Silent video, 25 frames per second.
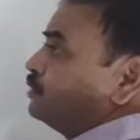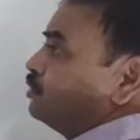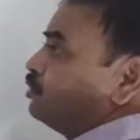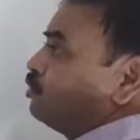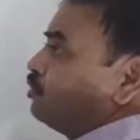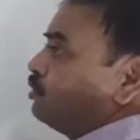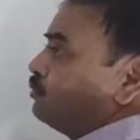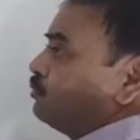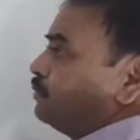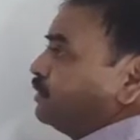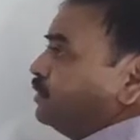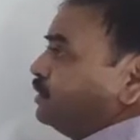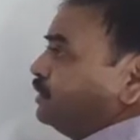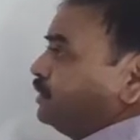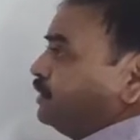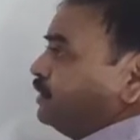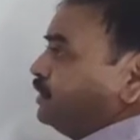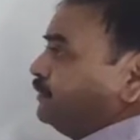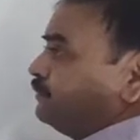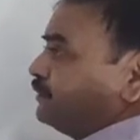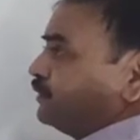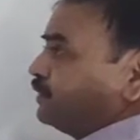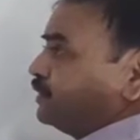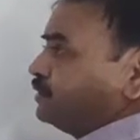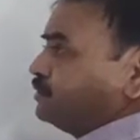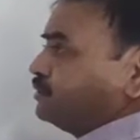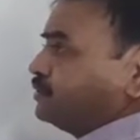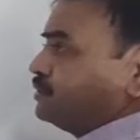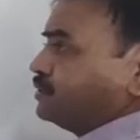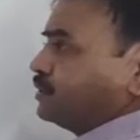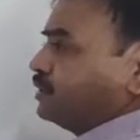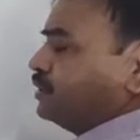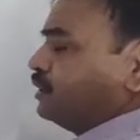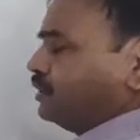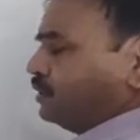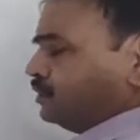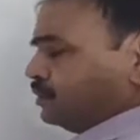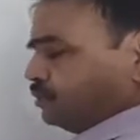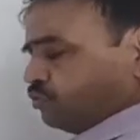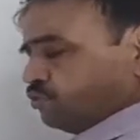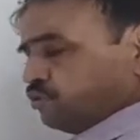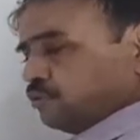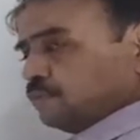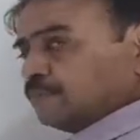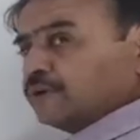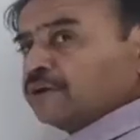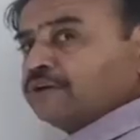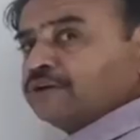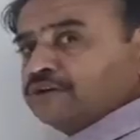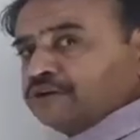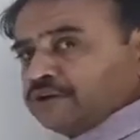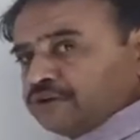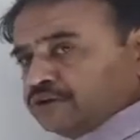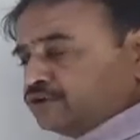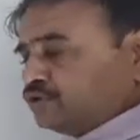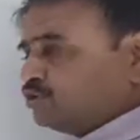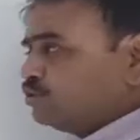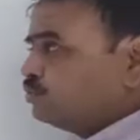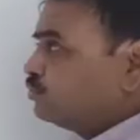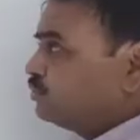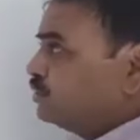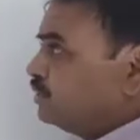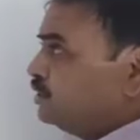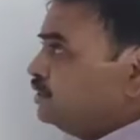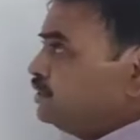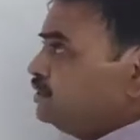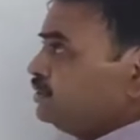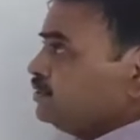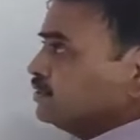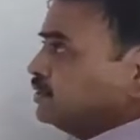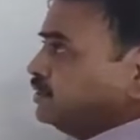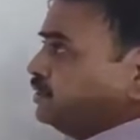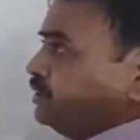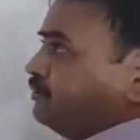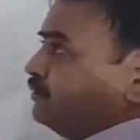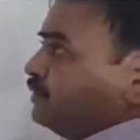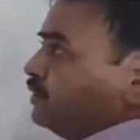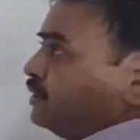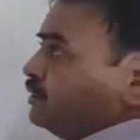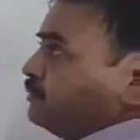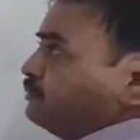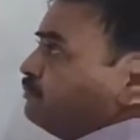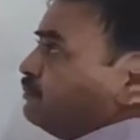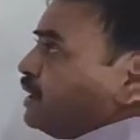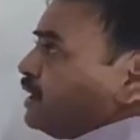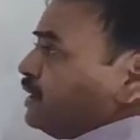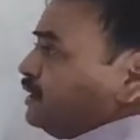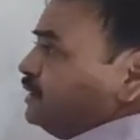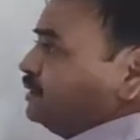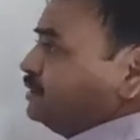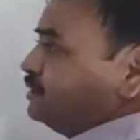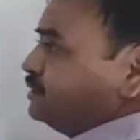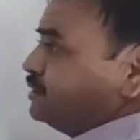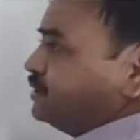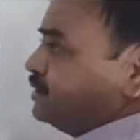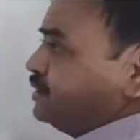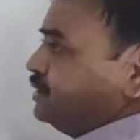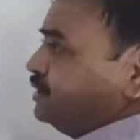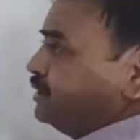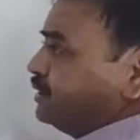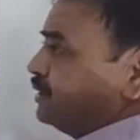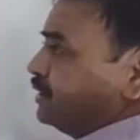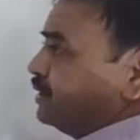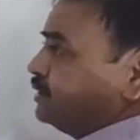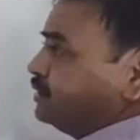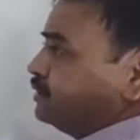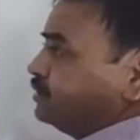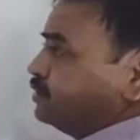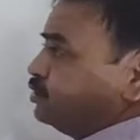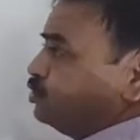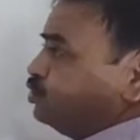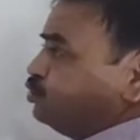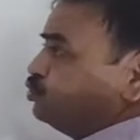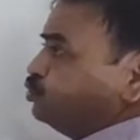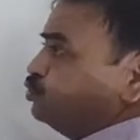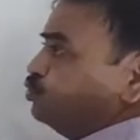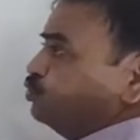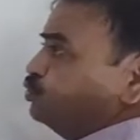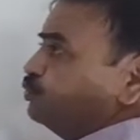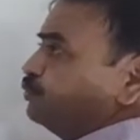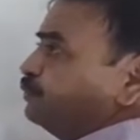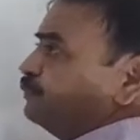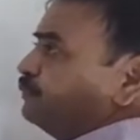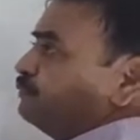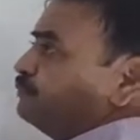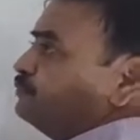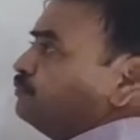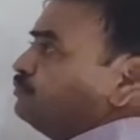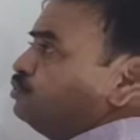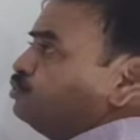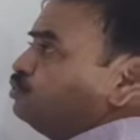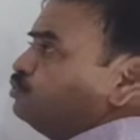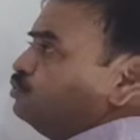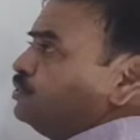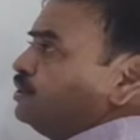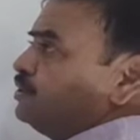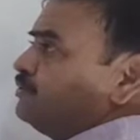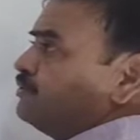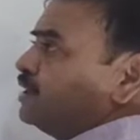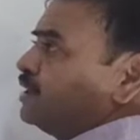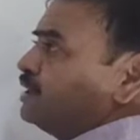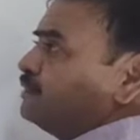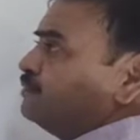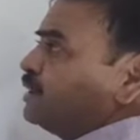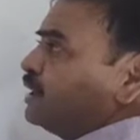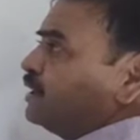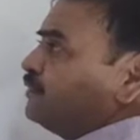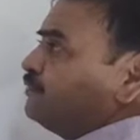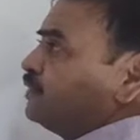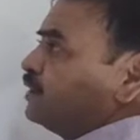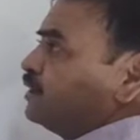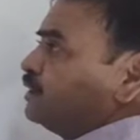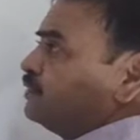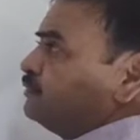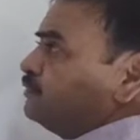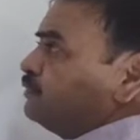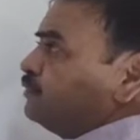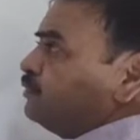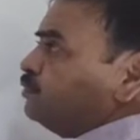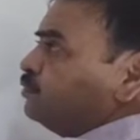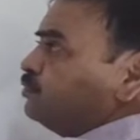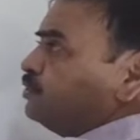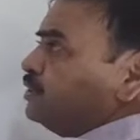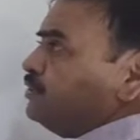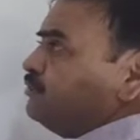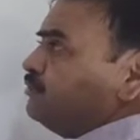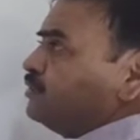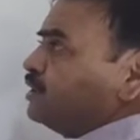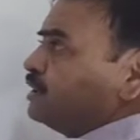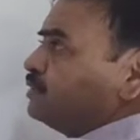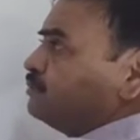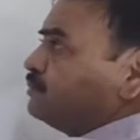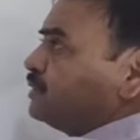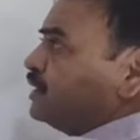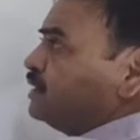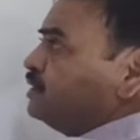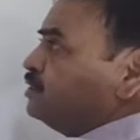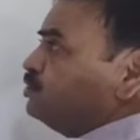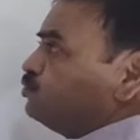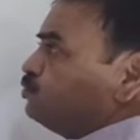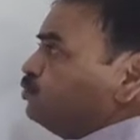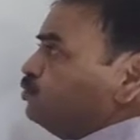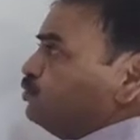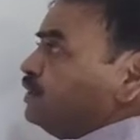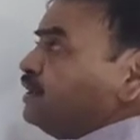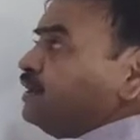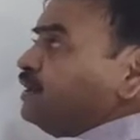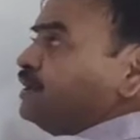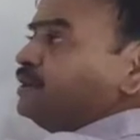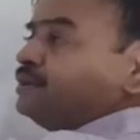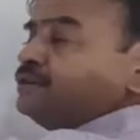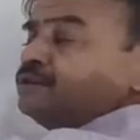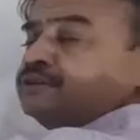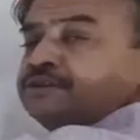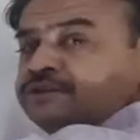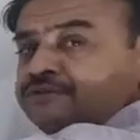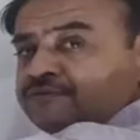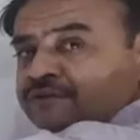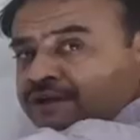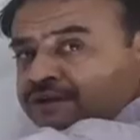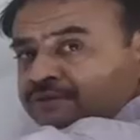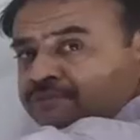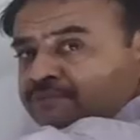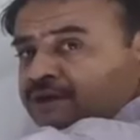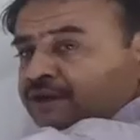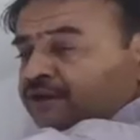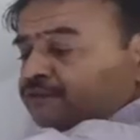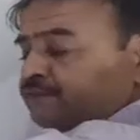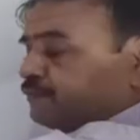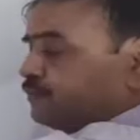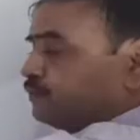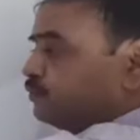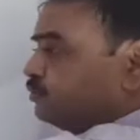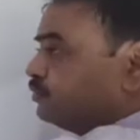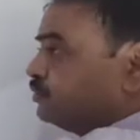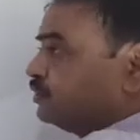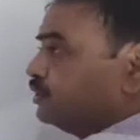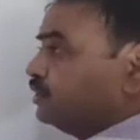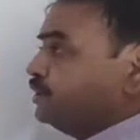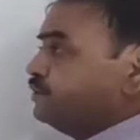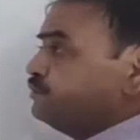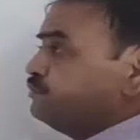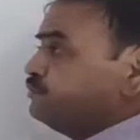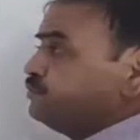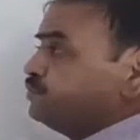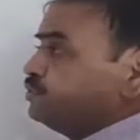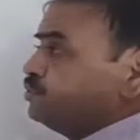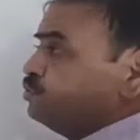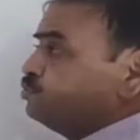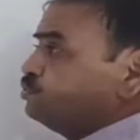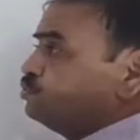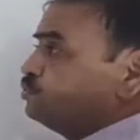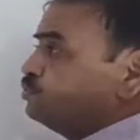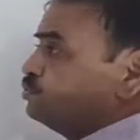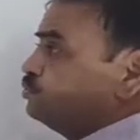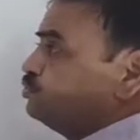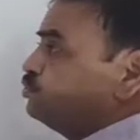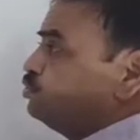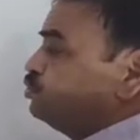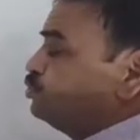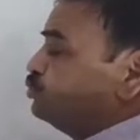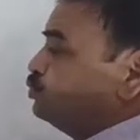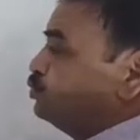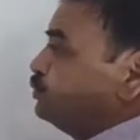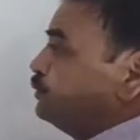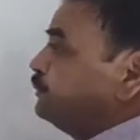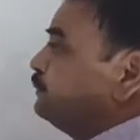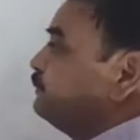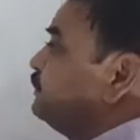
common difference, common ratio is given by, see there, 2. 2 divided by 1, 4 divided by 2, 8 divided by 4 gives you 2.